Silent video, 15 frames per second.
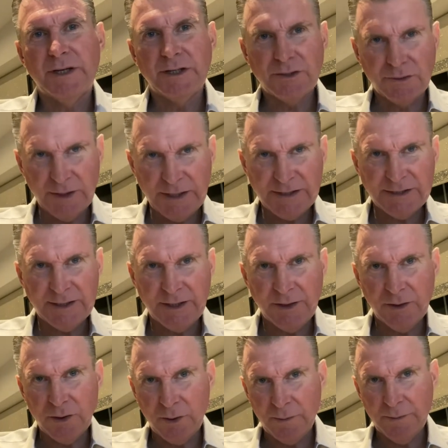increasing
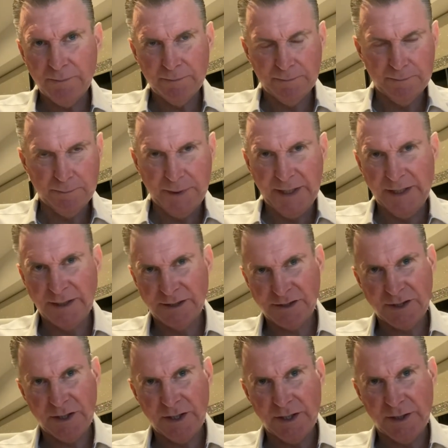your penis
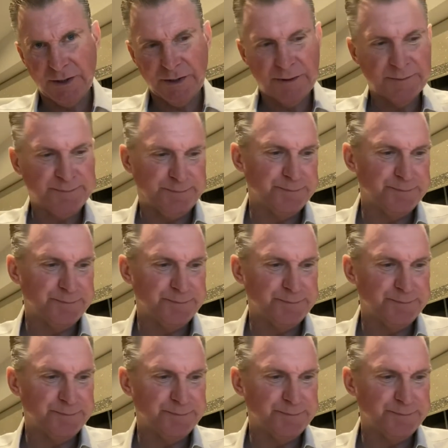girth.